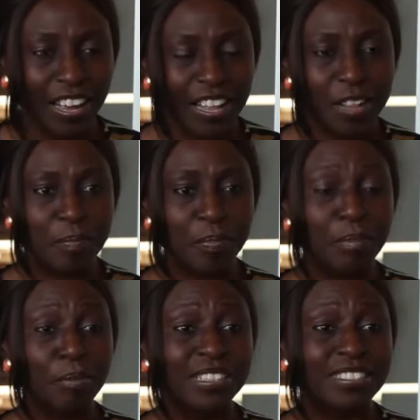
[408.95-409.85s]

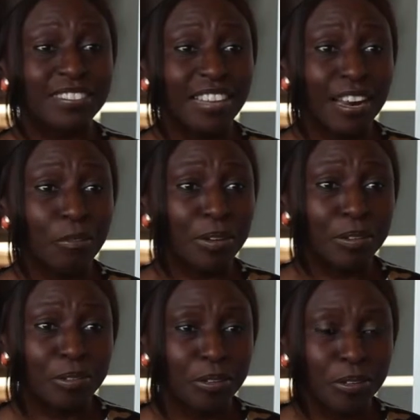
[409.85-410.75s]
But we did that and we,
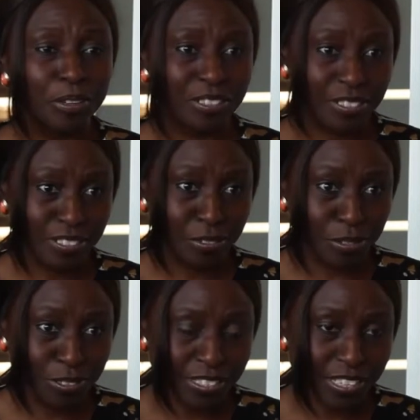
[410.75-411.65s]
you know, stole
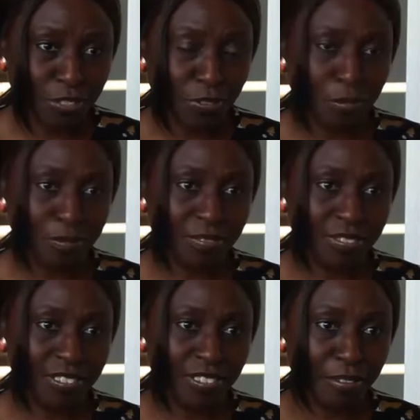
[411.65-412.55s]
those things from
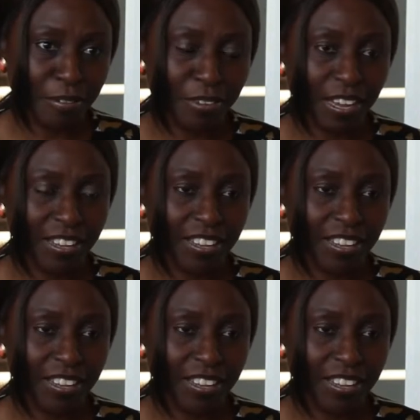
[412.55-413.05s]
Reverend Father.